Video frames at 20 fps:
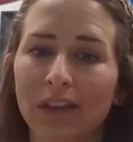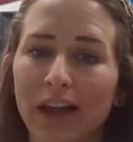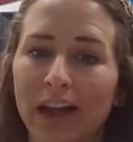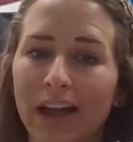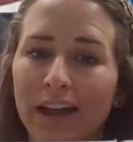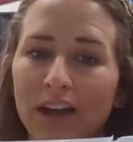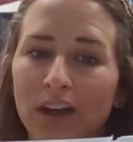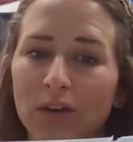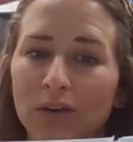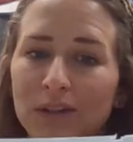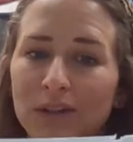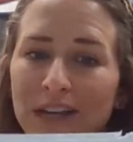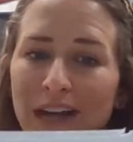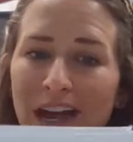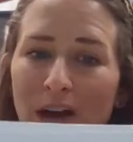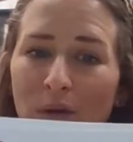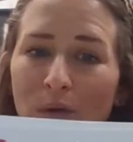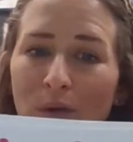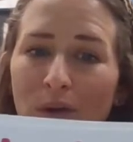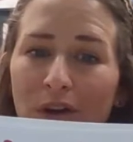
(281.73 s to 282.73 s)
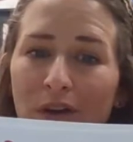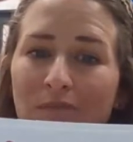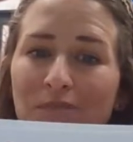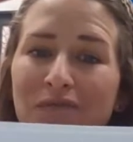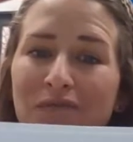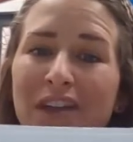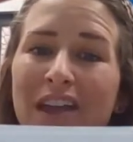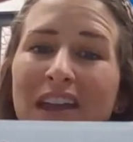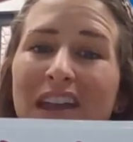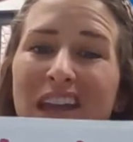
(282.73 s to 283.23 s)
Lego tower.
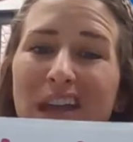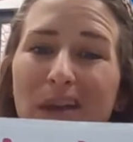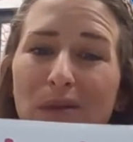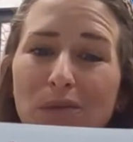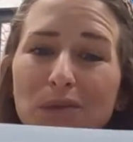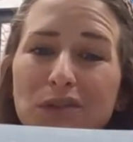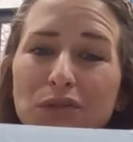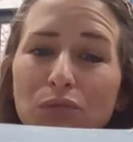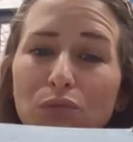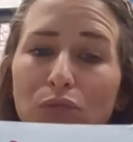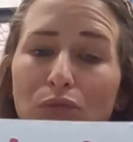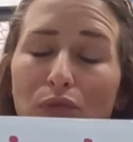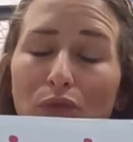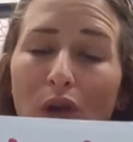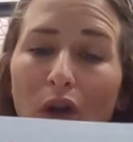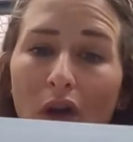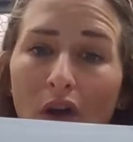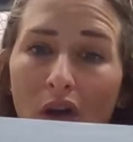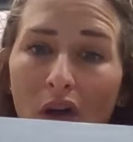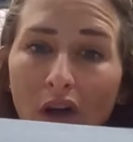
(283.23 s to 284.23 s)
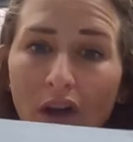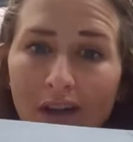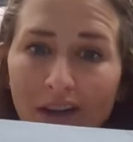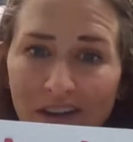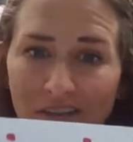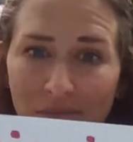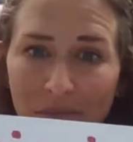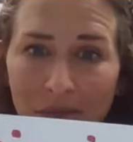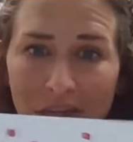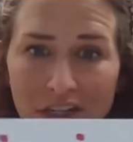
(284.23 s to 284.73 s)
It was wrong
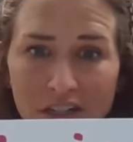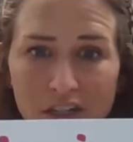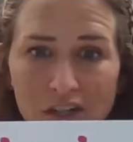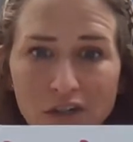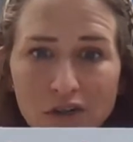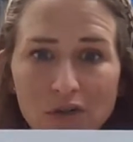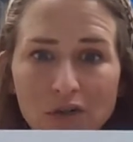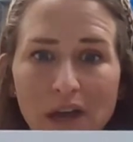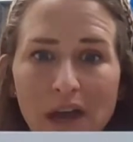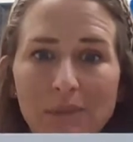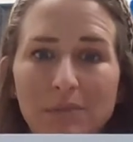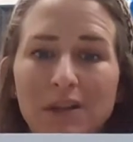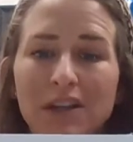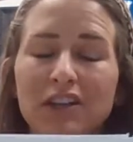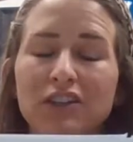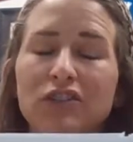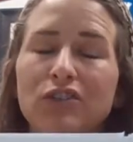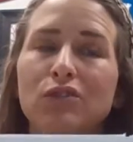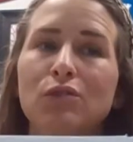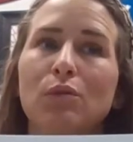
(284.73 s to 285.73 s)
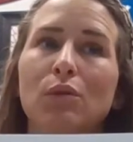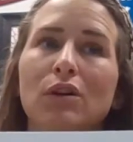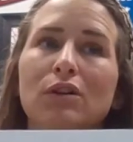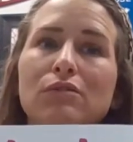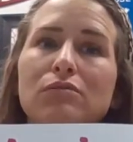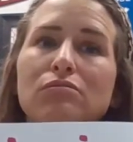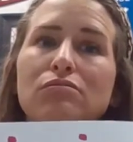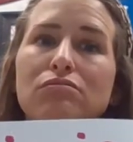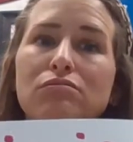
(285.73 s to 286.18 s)
of me to do that because you worked